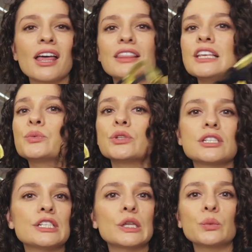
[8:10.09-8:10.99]
these would
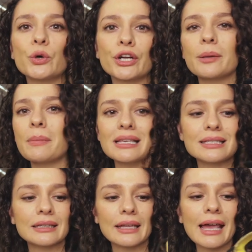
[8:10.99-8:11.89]
still work
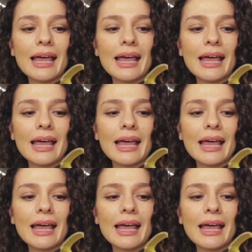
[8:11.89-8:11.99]
amazingly.